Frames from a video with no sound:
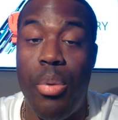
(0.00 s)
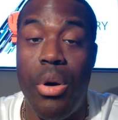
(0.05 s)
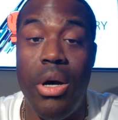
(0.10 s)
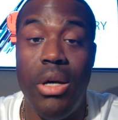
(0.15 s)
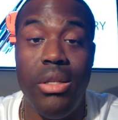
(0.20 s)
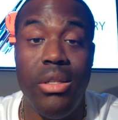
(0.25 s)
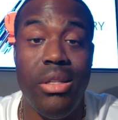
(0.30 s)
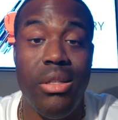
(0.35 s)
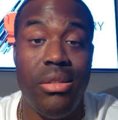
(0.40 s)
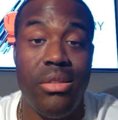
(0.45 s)

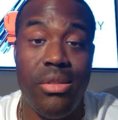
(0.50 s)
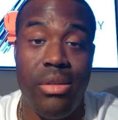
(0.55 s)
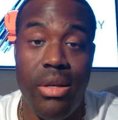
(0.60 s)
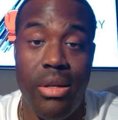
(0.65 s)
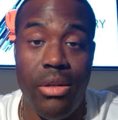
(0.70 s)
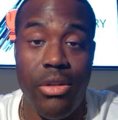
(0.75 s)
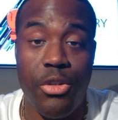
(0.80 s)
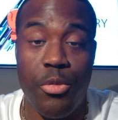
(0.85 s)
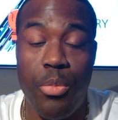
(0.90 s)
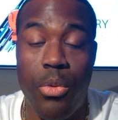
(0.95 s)
pundits
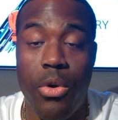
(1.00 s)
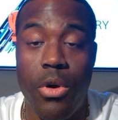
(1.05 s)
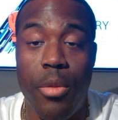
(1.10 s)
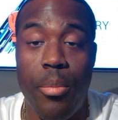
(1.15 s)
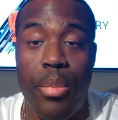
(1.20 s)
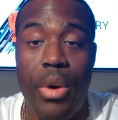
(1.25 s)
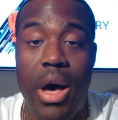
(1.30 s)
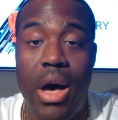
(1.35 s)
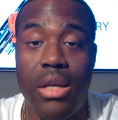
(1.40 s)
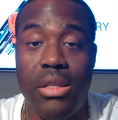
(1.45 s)
in the sport
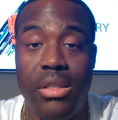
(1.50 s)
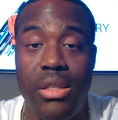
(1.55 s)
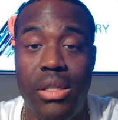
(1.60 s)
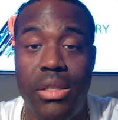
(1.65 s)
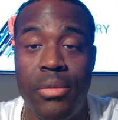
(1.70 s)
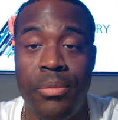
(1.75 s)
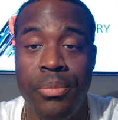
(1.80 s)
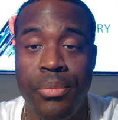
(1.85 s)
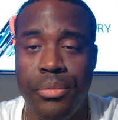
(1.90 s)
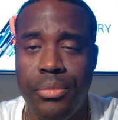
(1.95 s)
of boxing,